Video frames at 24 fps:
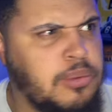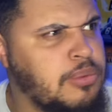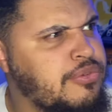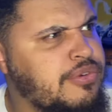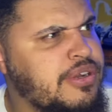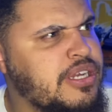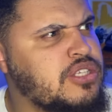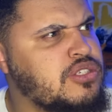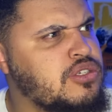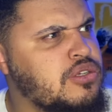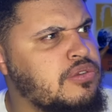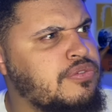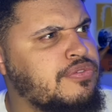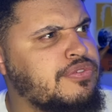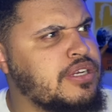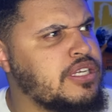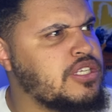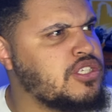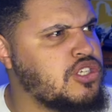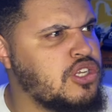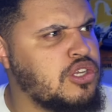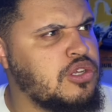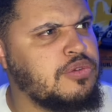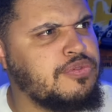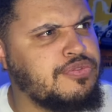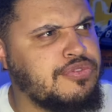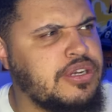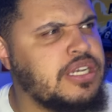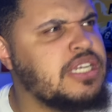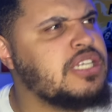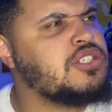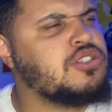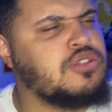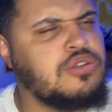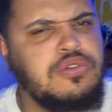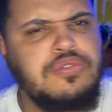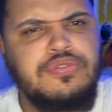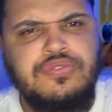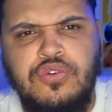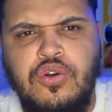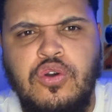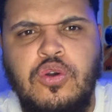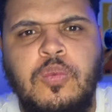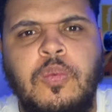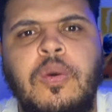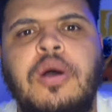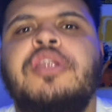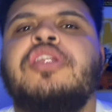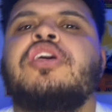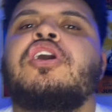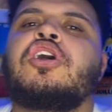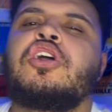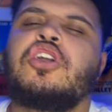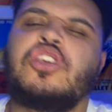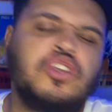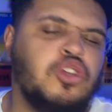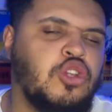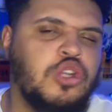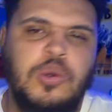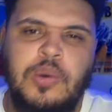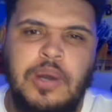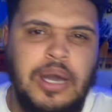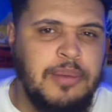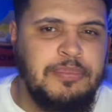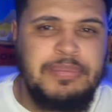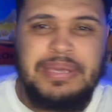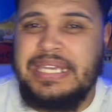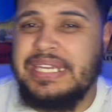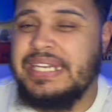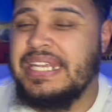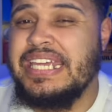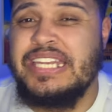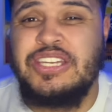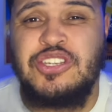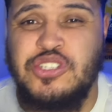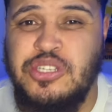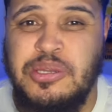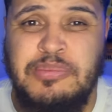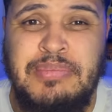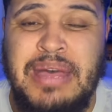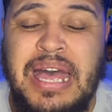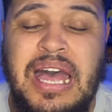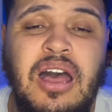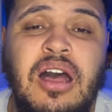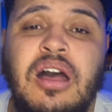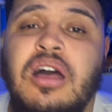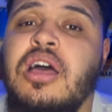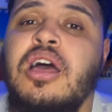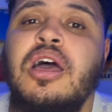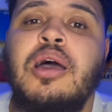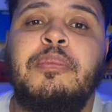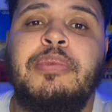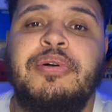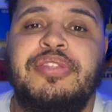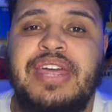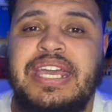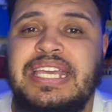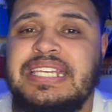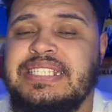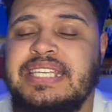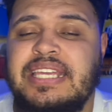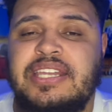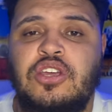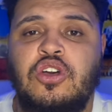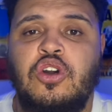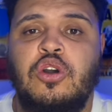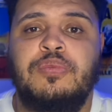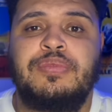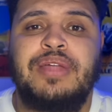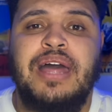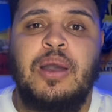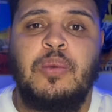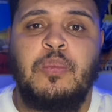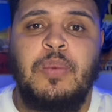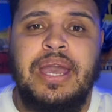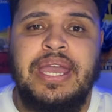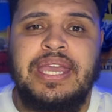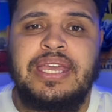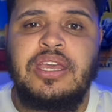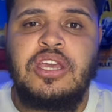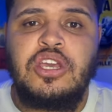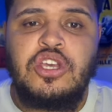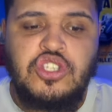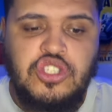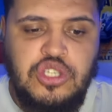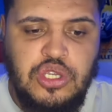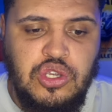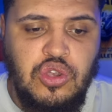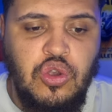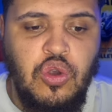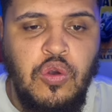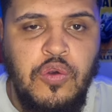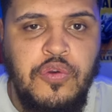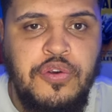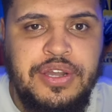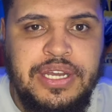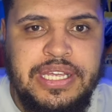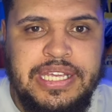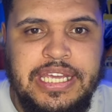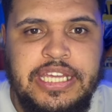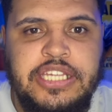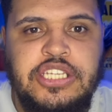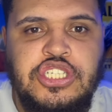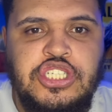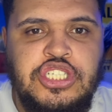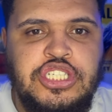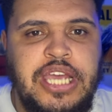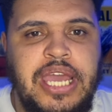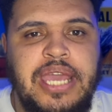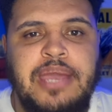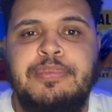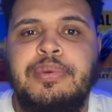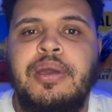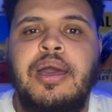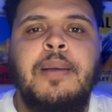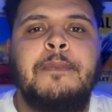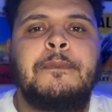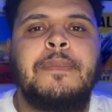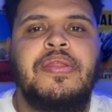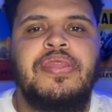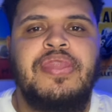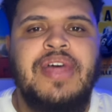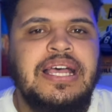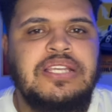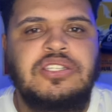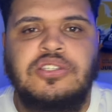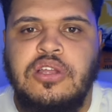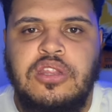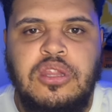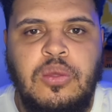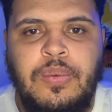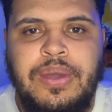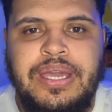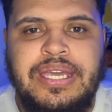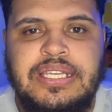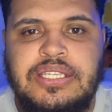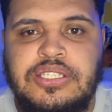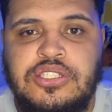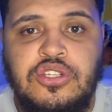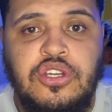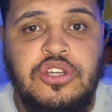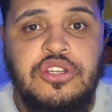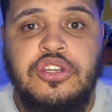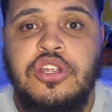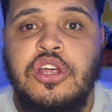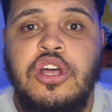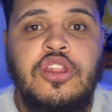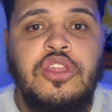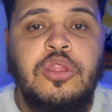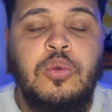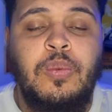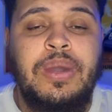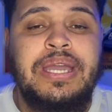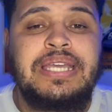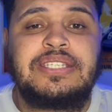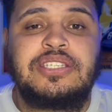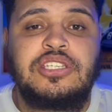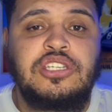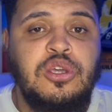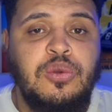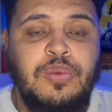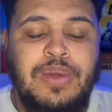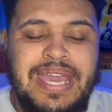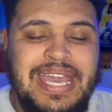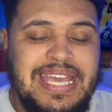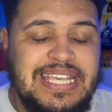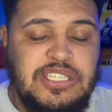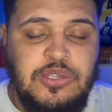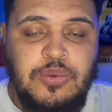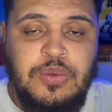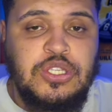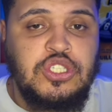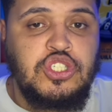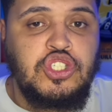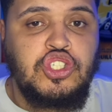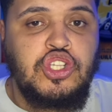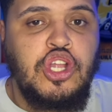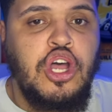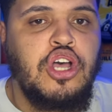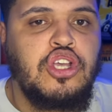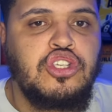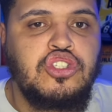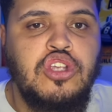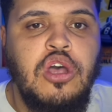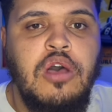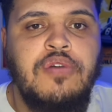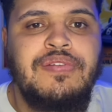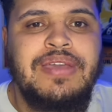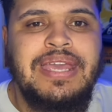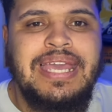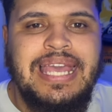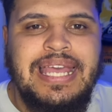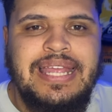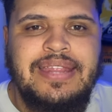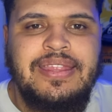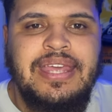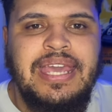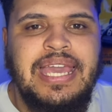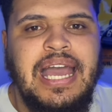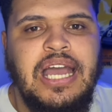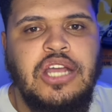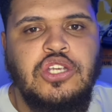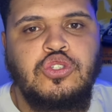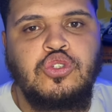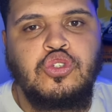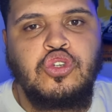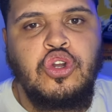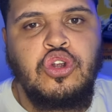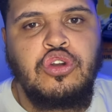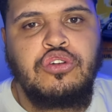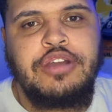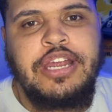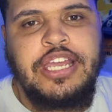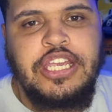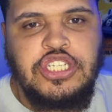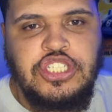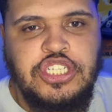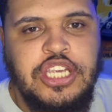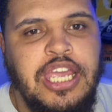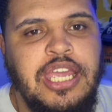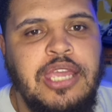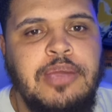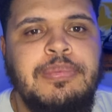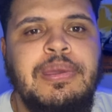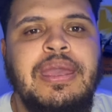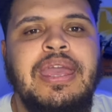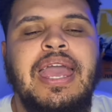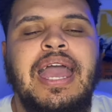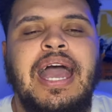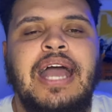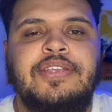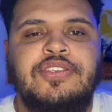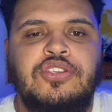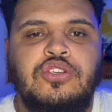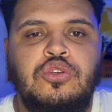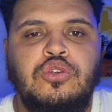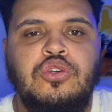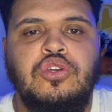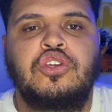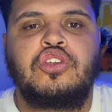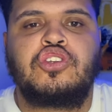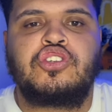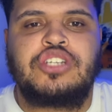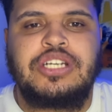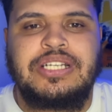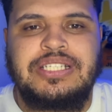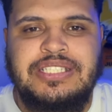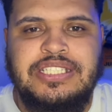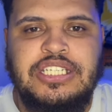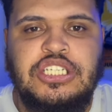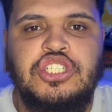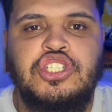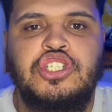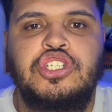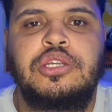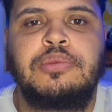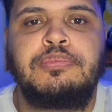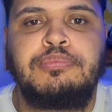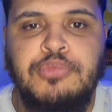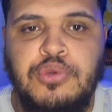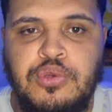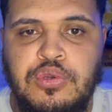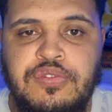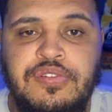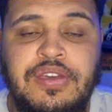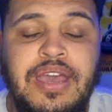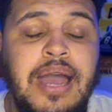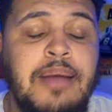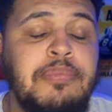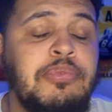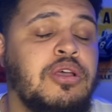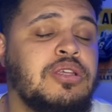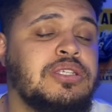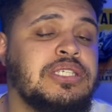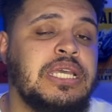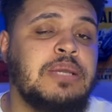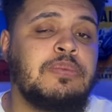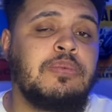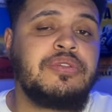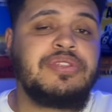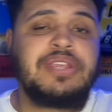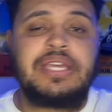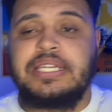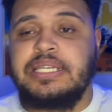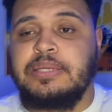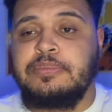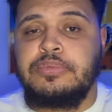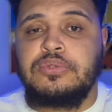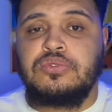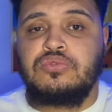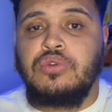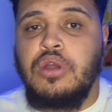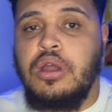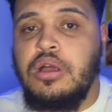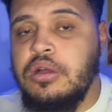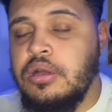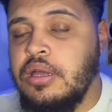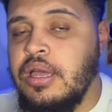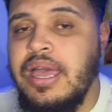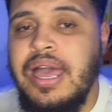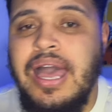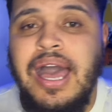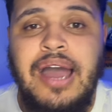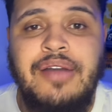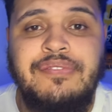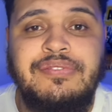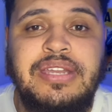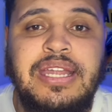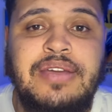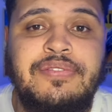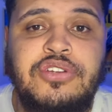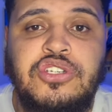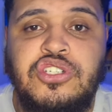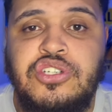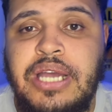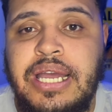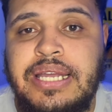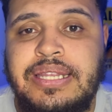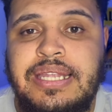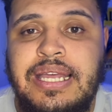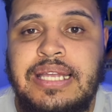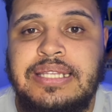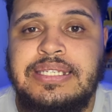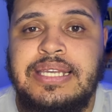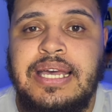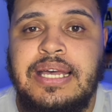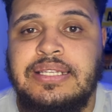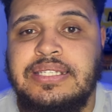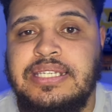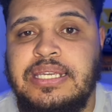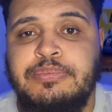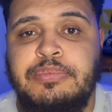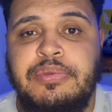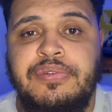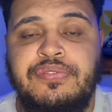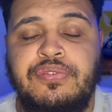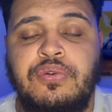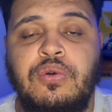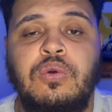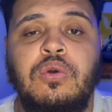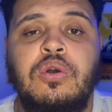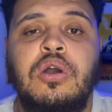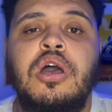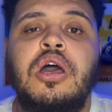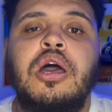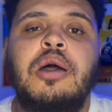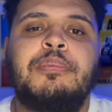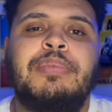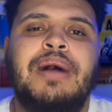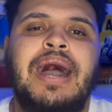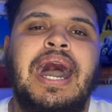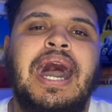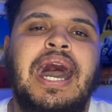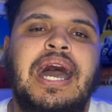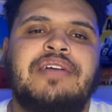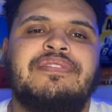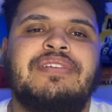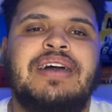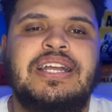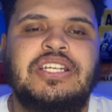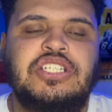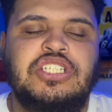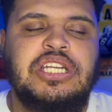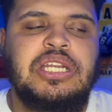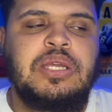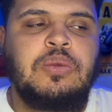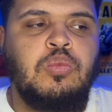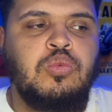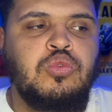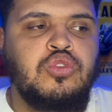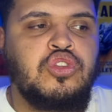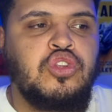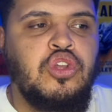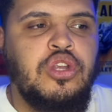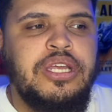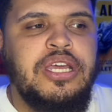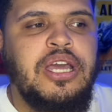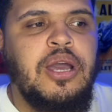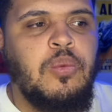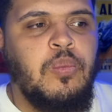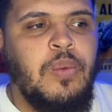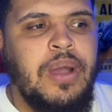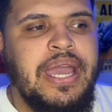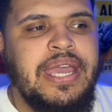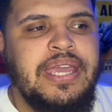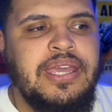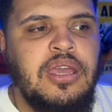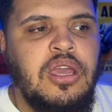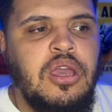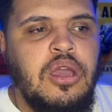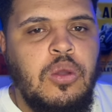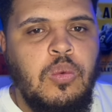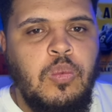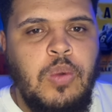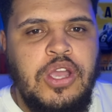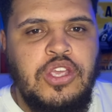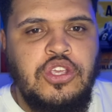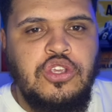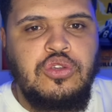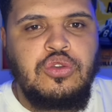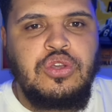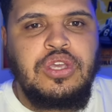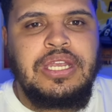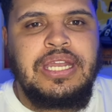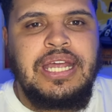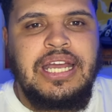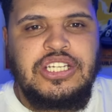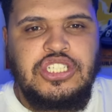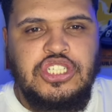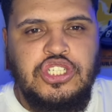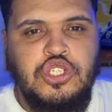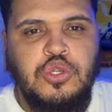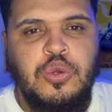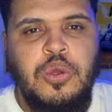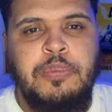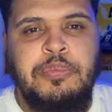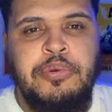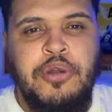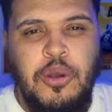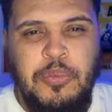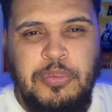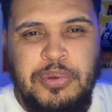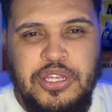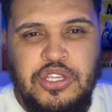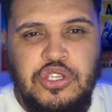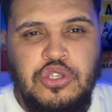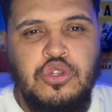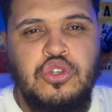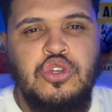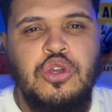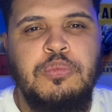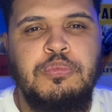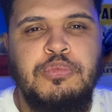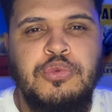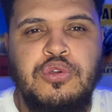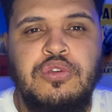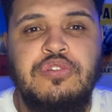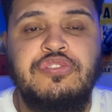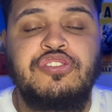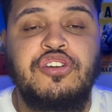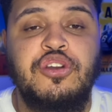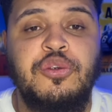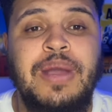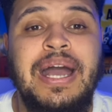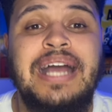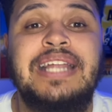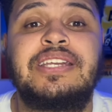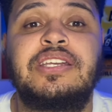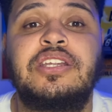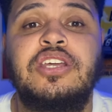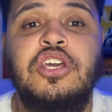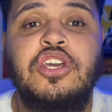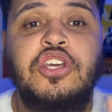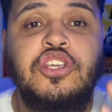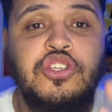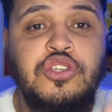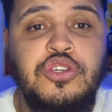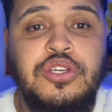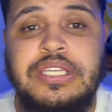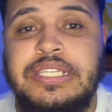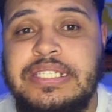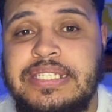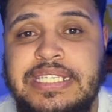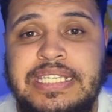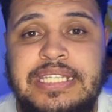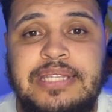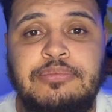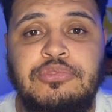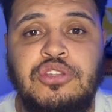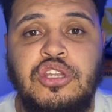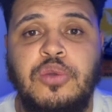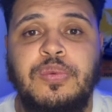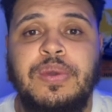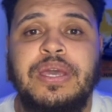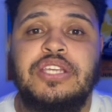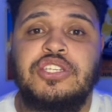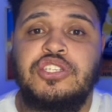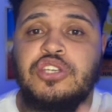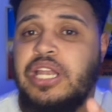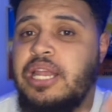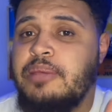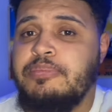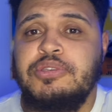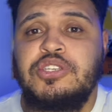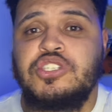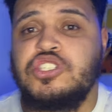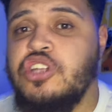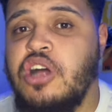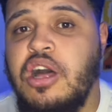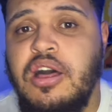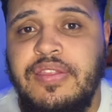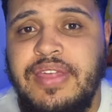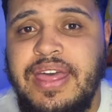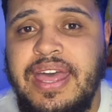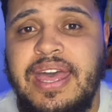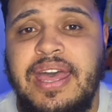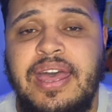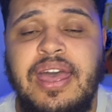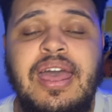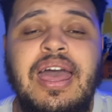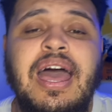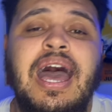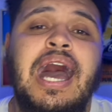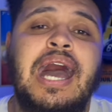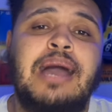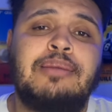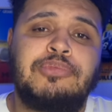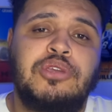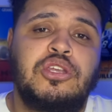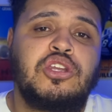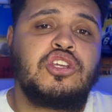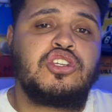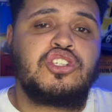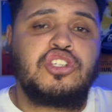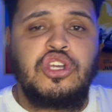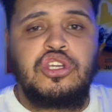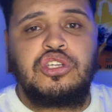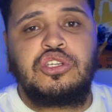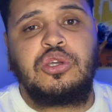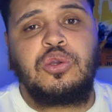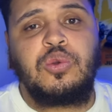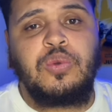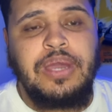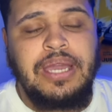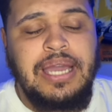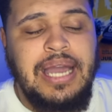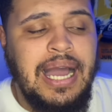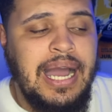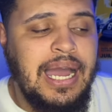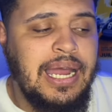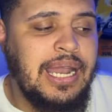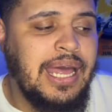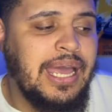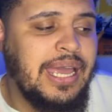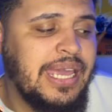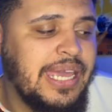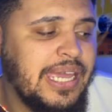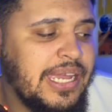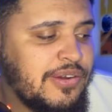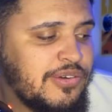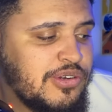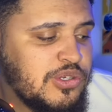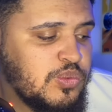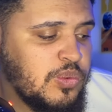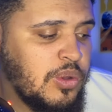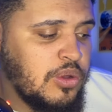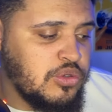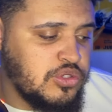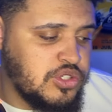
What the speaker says: 3-2-3-2, 3-2-4-1, you know what I mean, it doesn't matter. But they set it up that way so you're already in shape, but that's not the way it's done. The way to do it is so it starts off in the actual correct shape and you can transition and move it. I'm not saying what they did was wrong, I've never tried their tactic before, but I've actually done it a way where you can actually do it properly. You can move through and you can see them do it. So let me start there. I'm going to show you a quick highlight here as well.